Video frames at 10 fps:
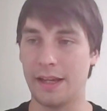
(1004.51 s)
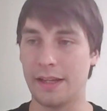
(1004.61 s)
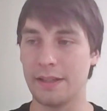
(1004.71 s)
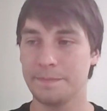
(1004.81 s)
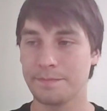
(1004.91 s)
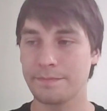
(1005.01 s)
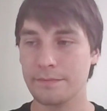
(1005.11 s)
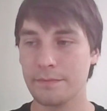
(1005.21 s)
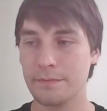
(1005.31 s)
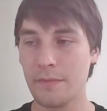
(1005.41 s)
and
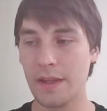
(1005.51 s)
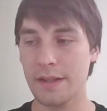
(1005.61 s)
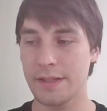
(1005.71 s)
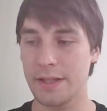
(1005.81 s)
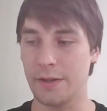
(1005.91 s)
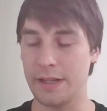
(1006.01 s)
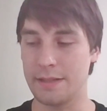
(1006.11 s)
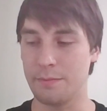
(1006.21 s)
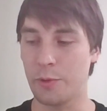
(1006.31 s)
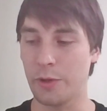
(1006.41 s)
so
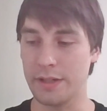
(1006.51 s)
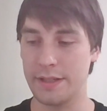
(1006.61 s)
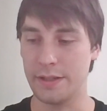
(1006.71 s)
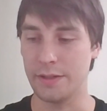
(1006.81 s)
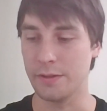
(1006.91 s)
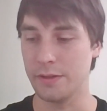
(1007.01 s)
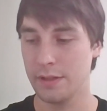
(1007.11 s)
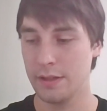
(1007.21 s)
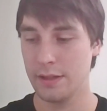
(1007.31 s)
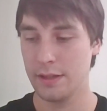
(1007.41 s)
it's important to,